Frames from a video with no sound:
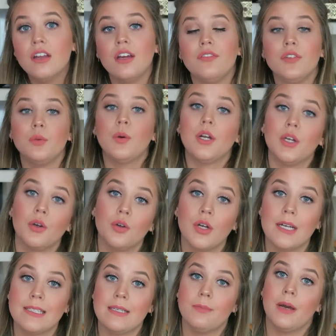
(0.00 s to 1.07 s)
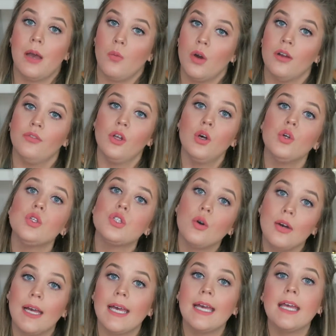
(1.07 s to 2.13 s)
Now if you want to go crazy and buy one of those,
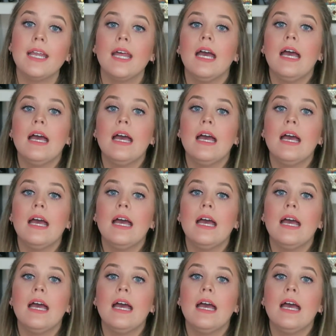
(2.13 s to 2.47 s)
go ahead.